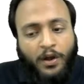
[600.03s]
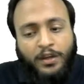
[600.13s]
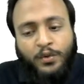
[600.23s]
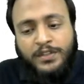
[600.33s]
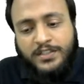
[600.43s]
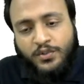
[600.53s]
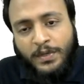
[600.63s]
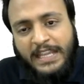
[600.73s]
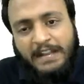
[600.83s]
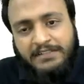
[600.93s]
know the
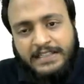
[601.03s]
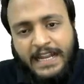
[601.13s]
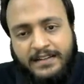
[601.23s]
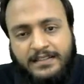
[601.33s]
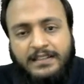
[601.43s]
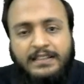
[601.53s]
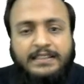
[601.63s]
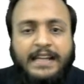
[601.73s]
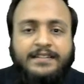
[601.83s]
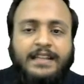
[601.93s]
story after that,
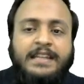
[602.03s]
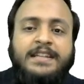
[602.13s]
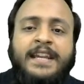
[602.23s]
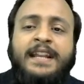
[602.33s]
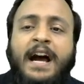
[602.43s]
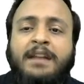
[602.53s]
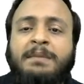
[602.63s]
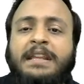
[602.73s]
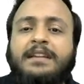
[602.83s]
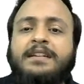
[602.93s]
that Indian
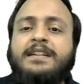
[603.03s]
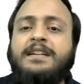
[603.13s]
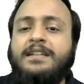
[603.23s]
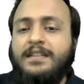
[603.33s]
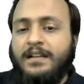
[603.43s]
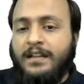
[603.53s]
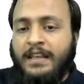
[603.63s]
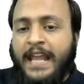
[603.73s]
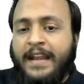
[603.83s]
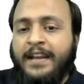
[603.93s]
army
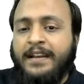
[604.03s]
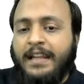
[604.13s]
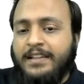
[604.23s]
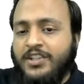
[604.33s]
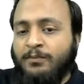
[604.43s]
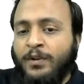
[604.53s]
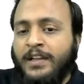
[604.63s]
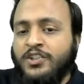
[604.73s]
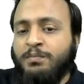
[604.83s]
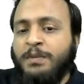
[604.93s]
landed in Jammu and
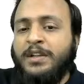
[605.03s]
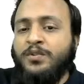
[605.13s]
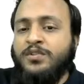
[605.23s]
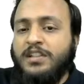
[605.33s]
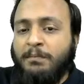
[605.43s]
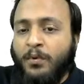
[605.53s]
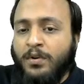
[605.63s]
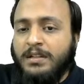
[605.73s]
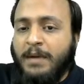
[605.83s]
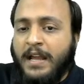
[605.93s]
Kashmir to
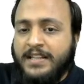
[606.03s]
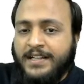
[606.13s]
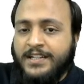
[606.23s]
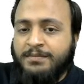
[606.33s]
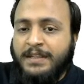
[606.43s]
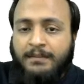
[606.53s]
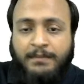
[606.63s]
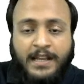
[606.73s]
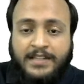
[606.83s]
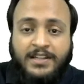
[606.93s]
support the
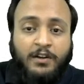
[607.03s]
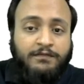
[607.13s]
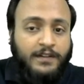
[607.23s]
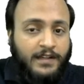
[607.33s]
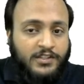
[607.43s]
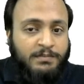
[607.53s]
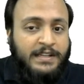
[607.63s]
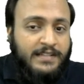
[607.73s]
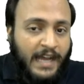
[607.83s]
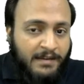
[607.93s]
Maharaja of
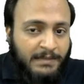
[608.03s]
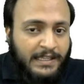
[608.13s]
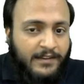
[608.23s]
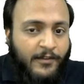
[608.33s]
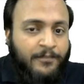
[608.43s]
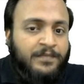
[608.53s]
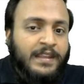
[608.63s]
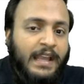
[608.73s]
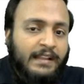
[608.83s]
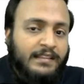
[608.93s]
Kashmir's army.
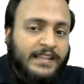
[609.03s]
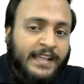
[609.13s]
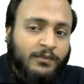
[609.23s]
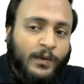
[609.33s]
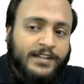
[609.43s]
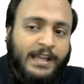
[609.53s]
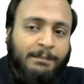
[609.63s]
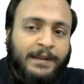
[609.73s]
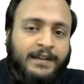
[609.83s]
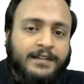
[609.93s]
And then what
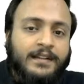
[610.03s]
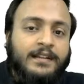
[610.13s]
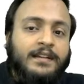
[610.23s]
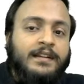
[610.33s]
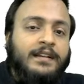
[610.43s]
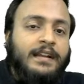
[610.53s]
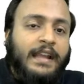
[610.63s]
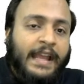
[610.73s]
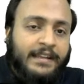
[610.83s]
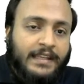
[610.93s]
happened?
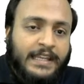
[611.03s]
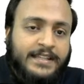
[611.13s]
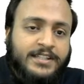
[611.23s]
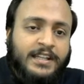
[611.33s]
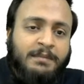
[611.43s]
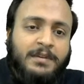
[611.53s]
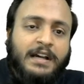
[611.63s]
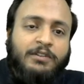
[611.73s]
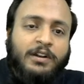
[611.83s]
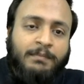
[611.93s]
An interim
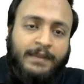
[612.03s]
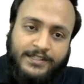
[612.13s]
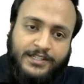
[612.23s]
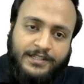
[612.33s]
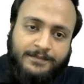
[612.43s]
government